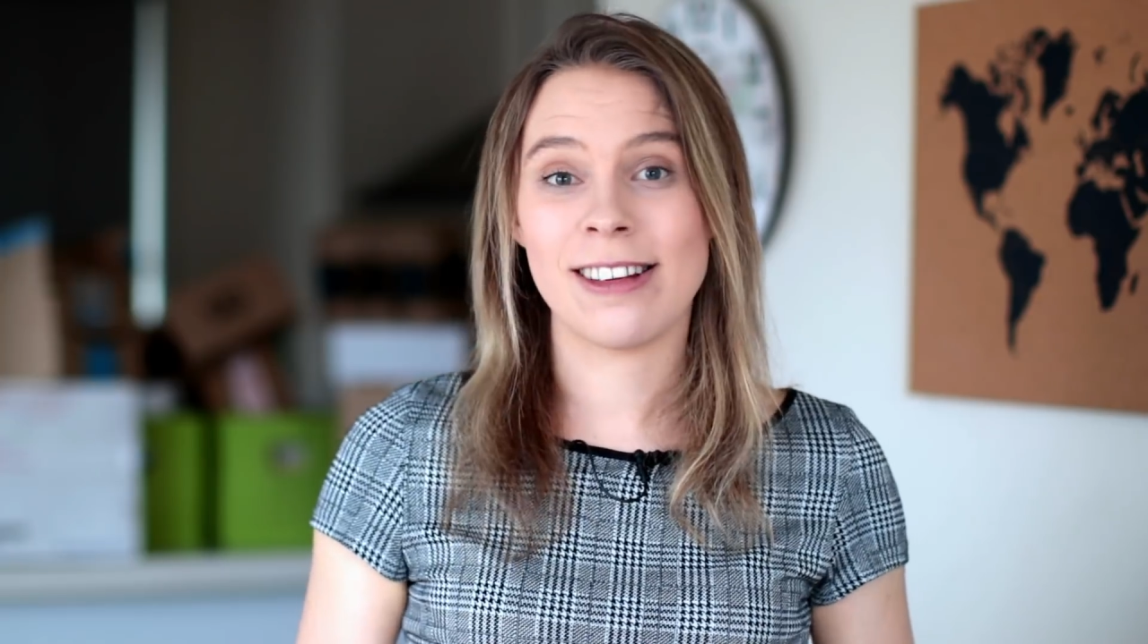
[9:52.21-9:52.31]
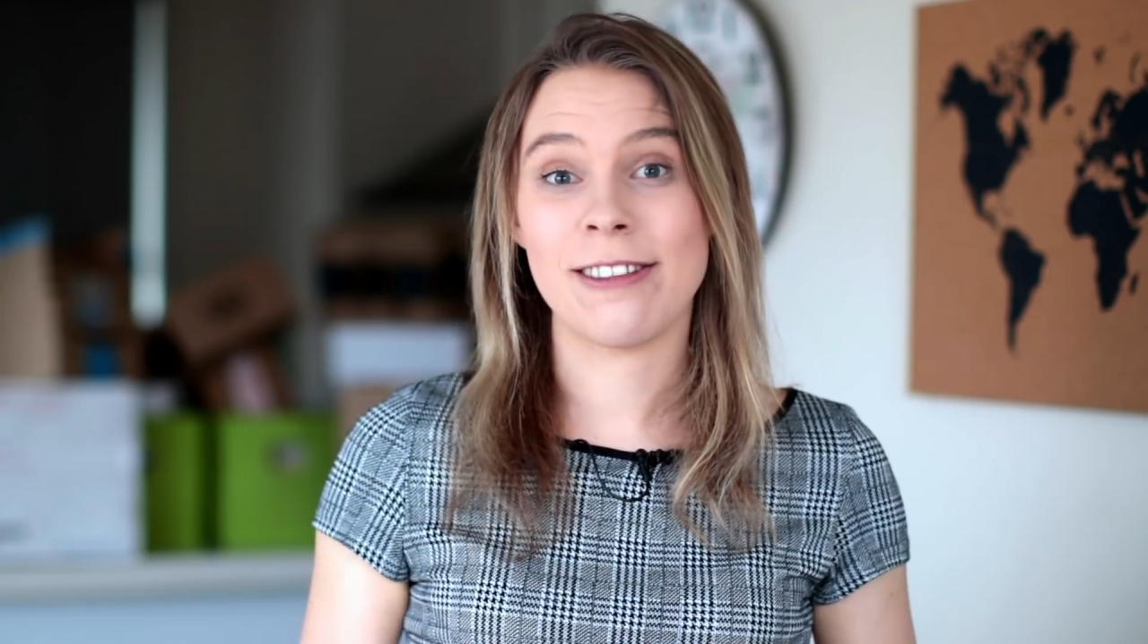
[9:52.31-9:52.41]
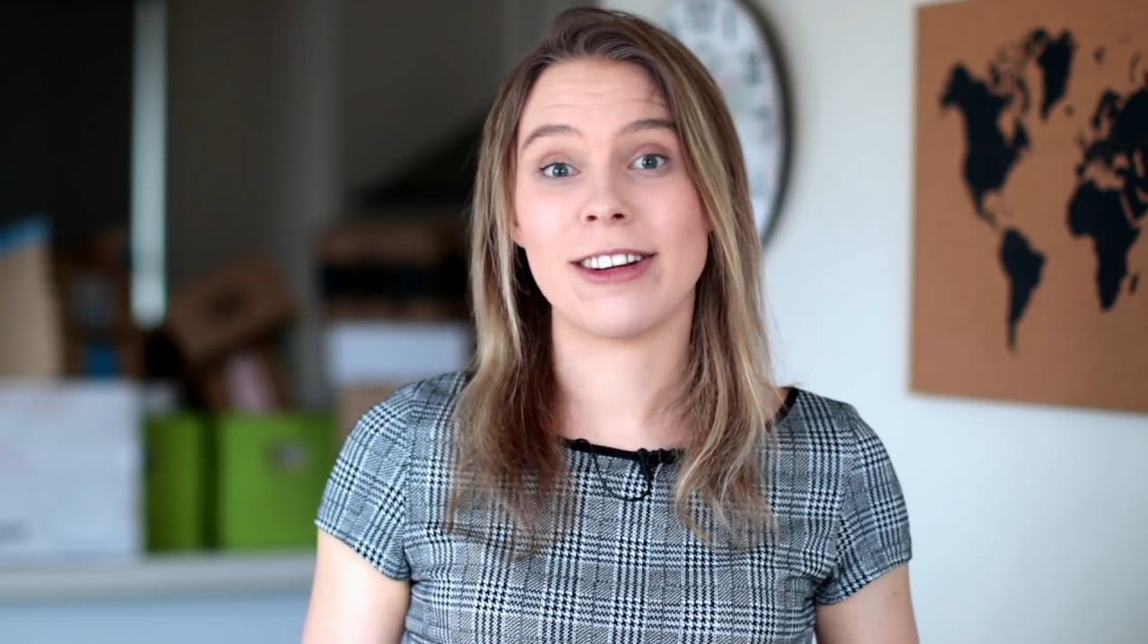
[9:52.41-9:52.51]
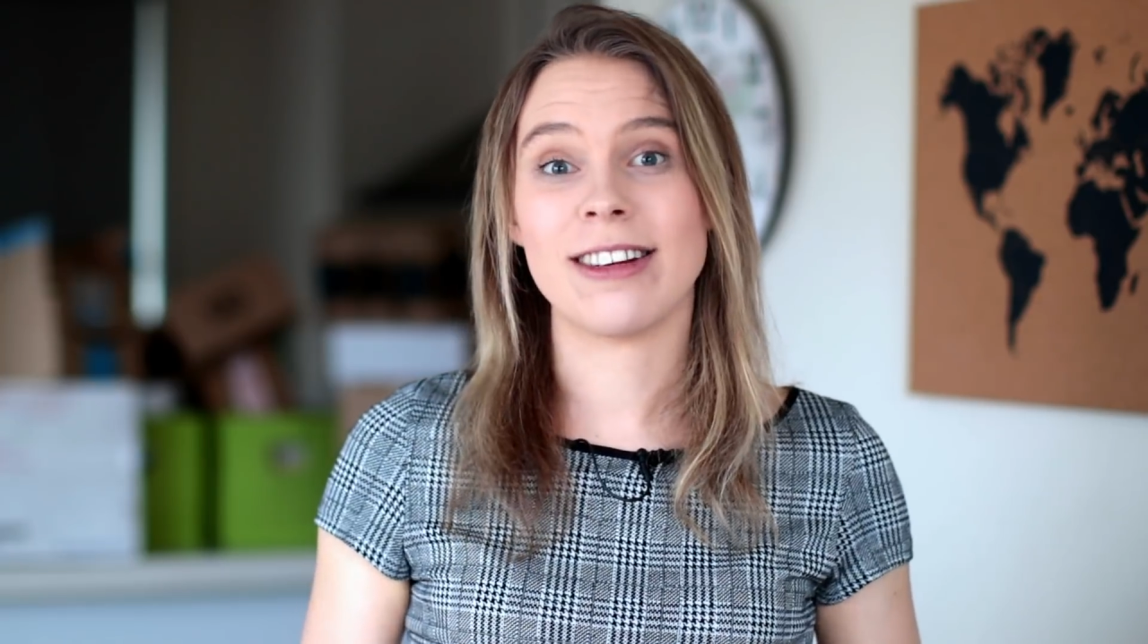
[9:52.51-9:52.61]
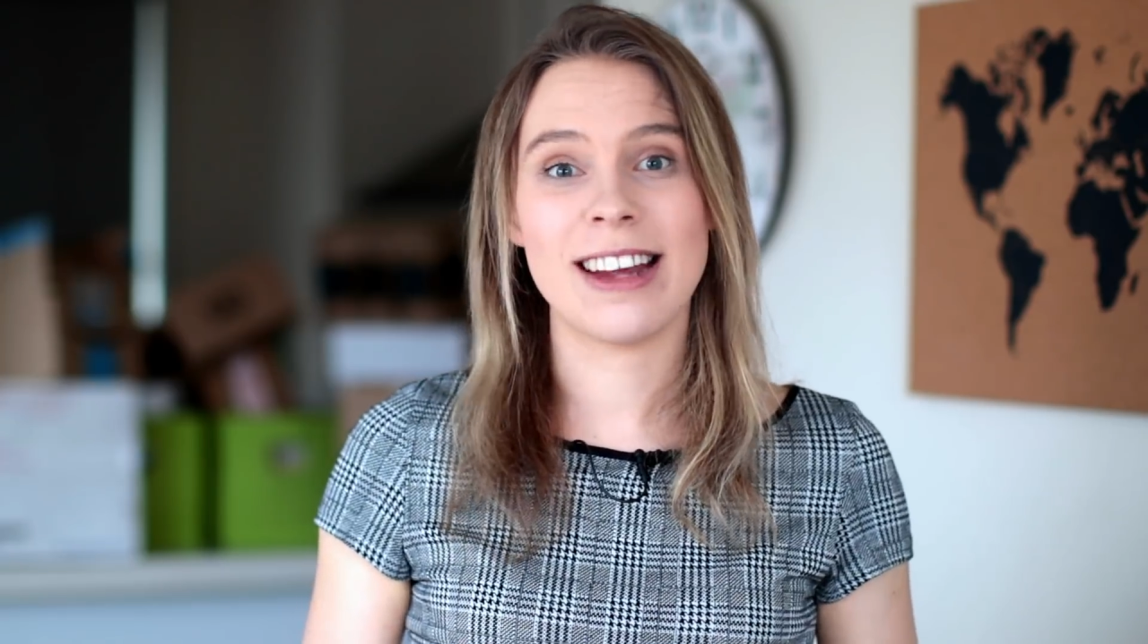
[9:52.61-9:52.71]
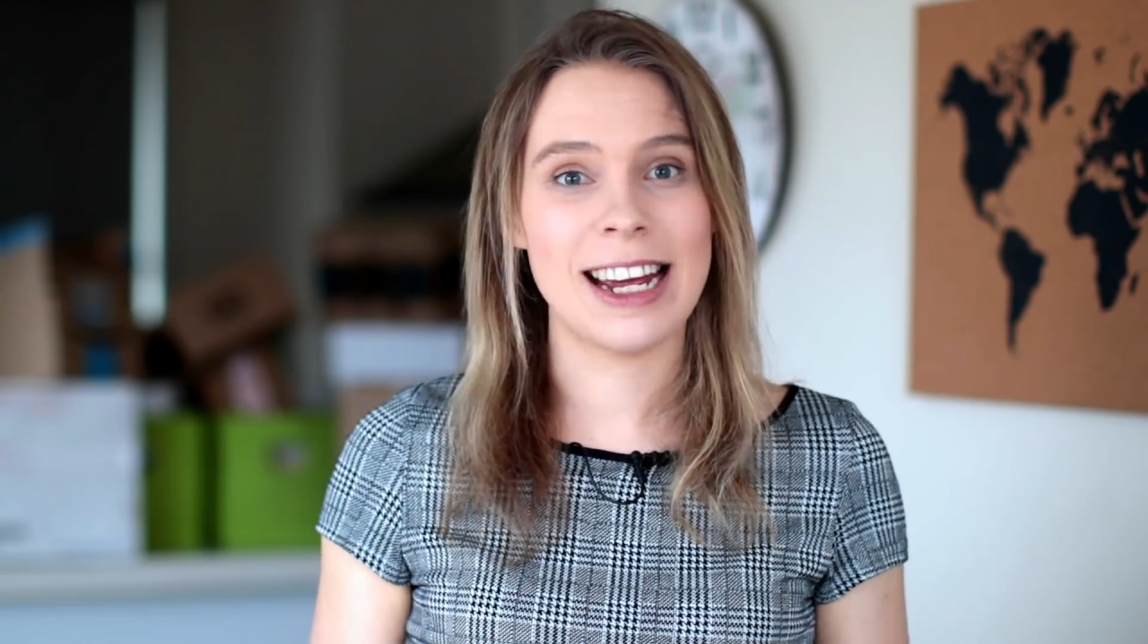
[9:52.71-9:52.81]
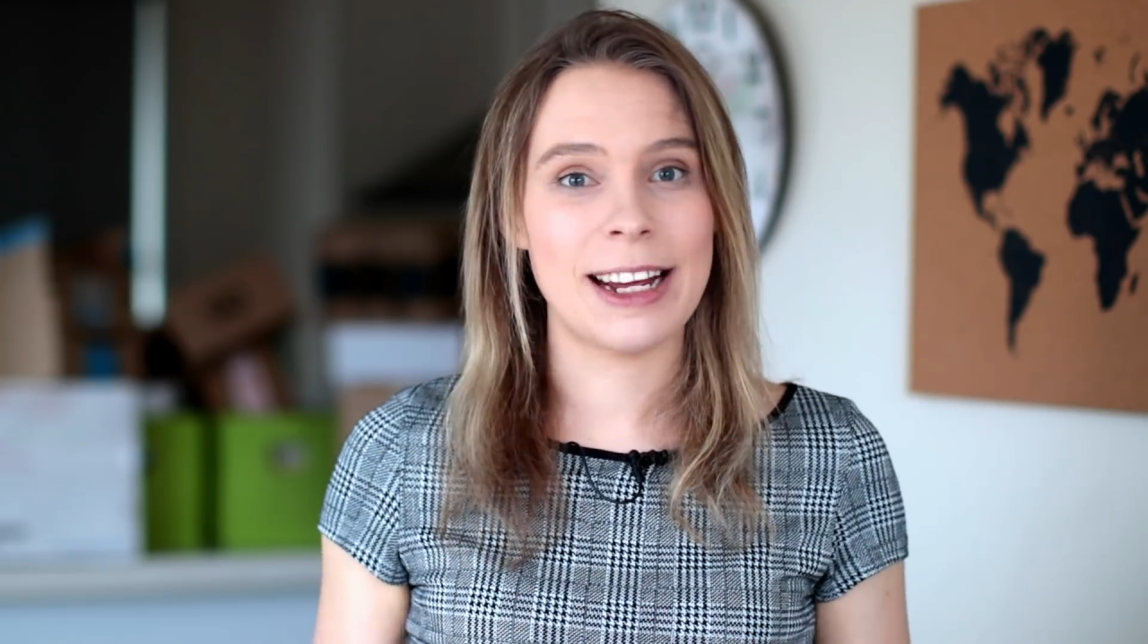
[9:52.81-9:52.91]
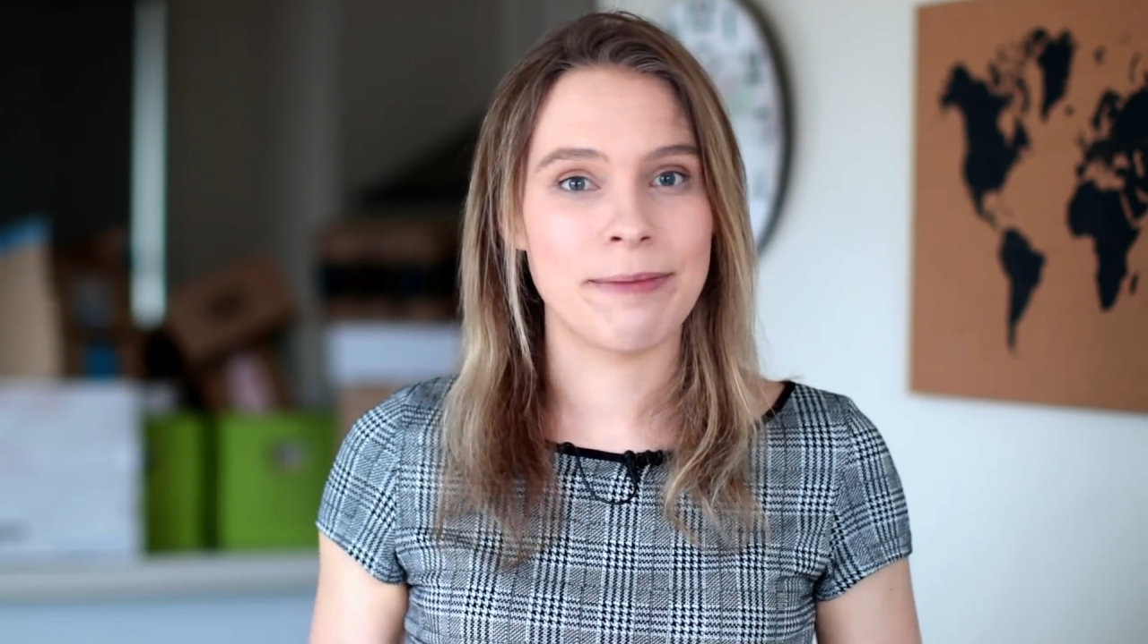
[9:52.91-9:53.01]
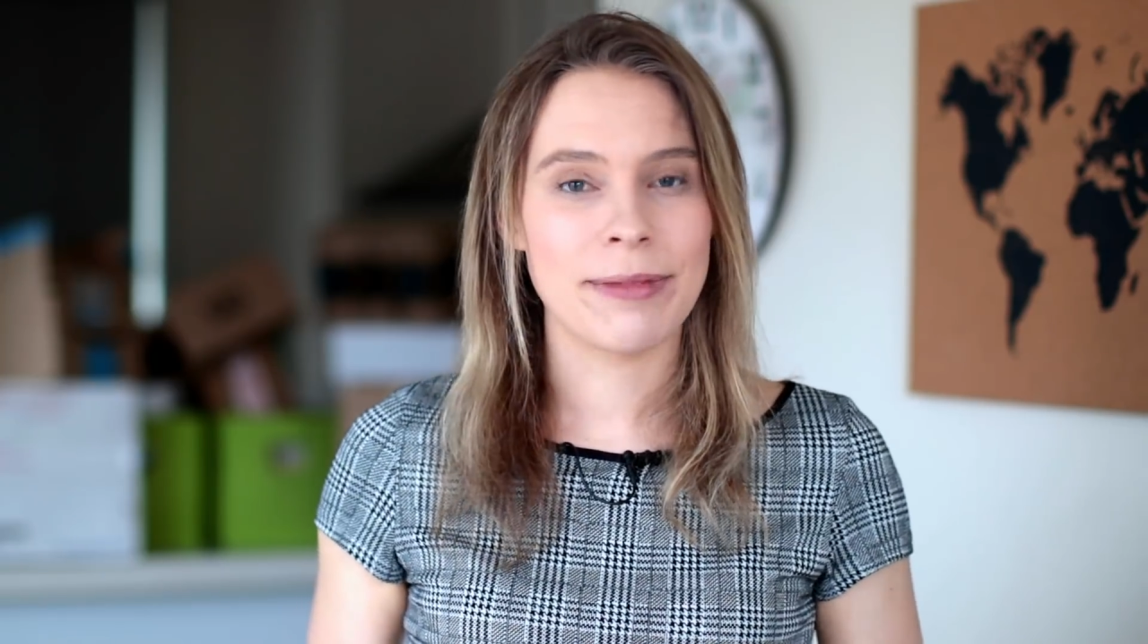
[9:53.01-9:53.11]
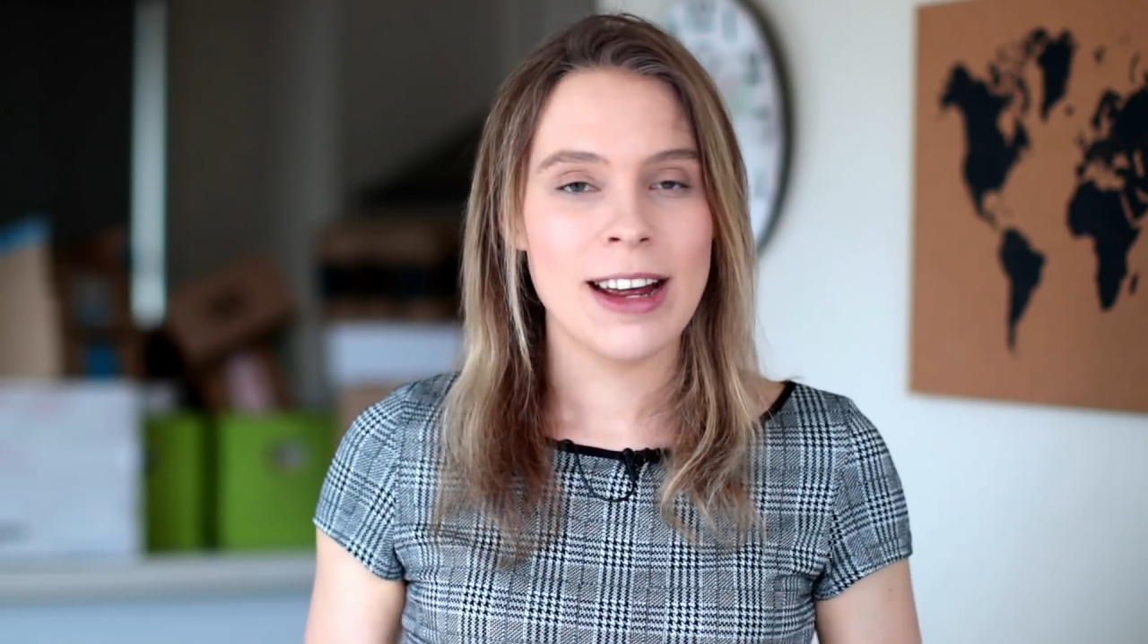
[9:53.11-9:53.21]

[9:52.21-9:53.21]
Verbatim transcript: seventeen.